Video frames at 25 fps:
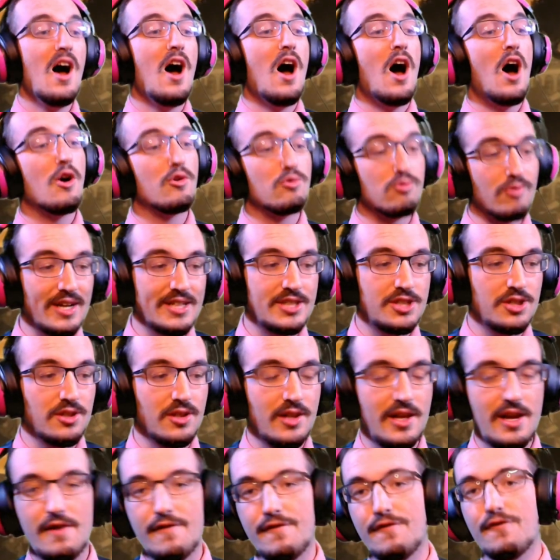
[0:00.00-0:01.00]

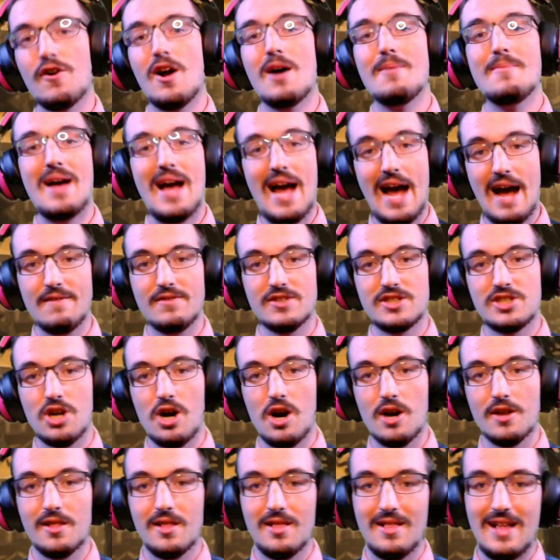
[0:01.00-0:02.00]
originally from
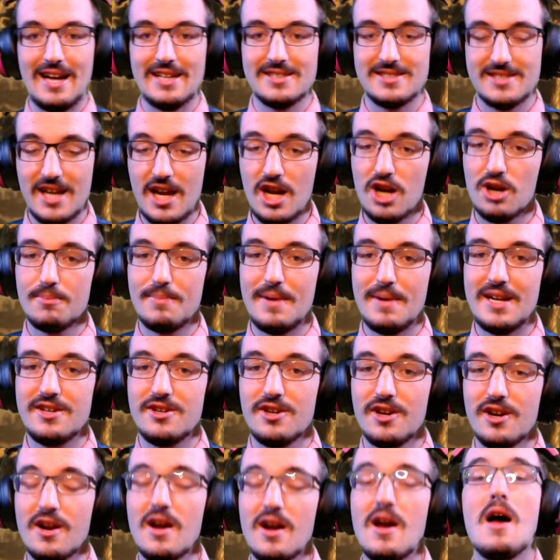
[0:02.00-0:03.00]
Avatar The Last
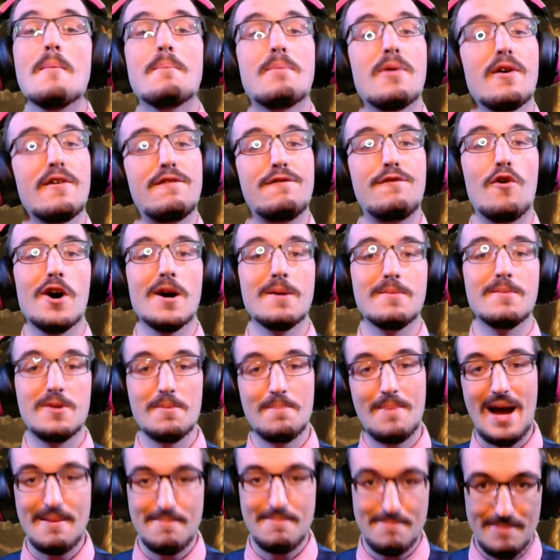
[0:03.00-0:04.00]
Airbender, performed
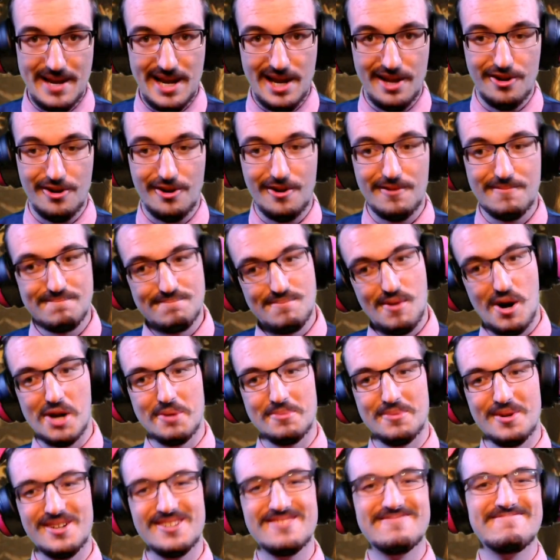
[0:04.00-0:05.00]
by Peter
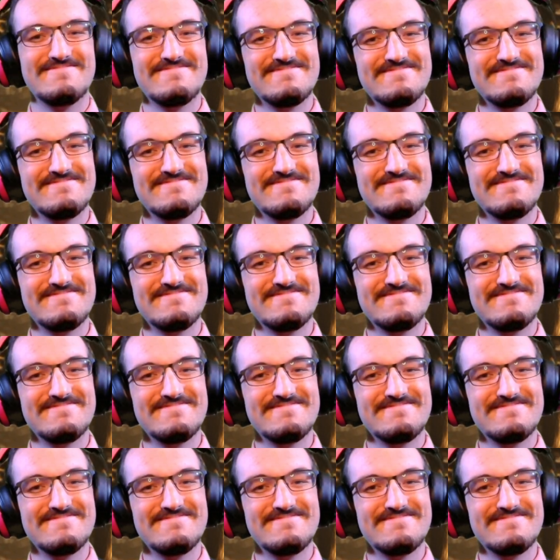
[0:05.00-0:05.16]
Barber.